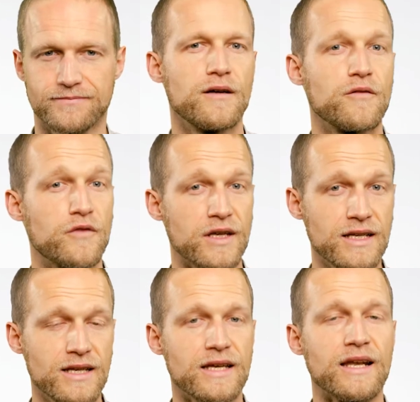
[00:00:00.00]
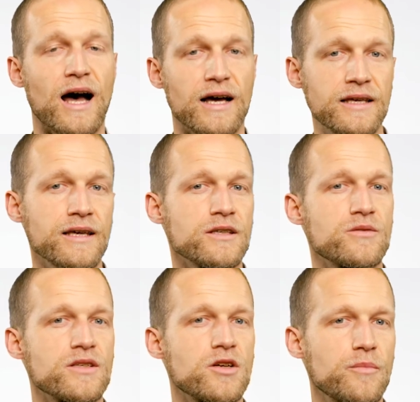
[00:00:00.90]
Finn and I
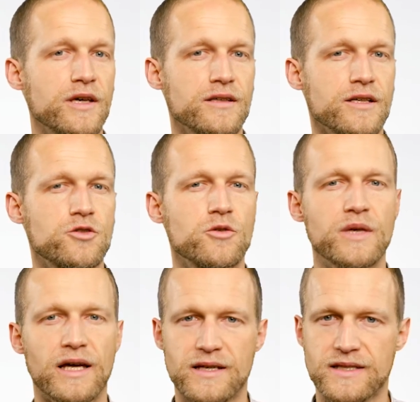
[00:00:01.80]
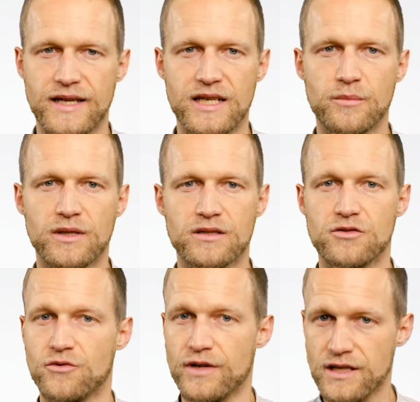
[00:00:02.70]
use a topic that should be understandable
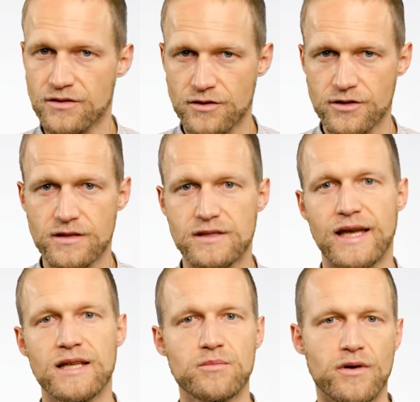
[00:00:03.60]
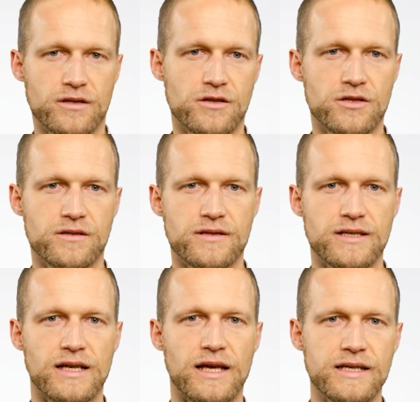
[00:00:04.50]
to researchers and practitioners
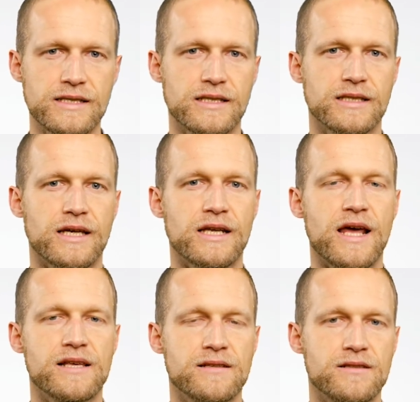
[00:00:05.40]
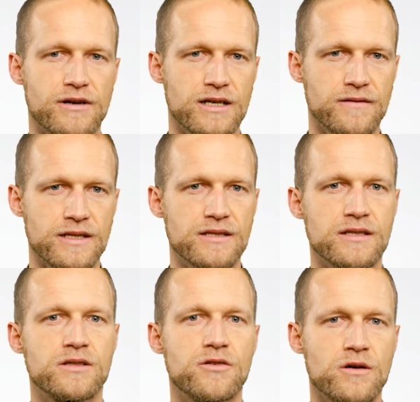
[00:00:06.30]
alike and has its relevance
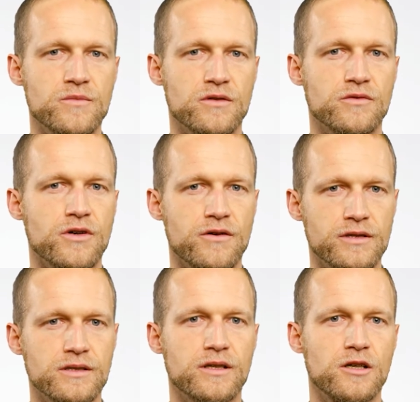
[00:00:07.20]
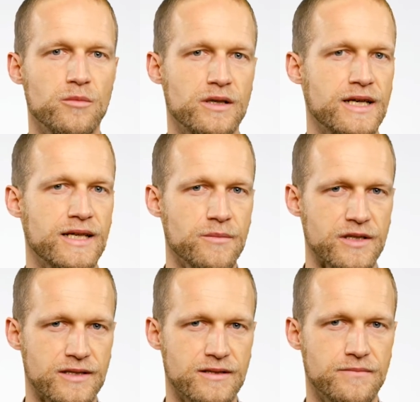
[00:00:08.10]
in terms of current global
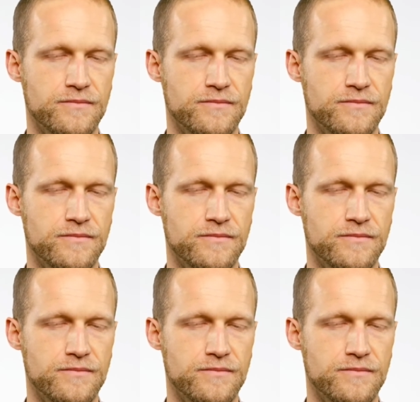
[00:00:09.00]
dynamics.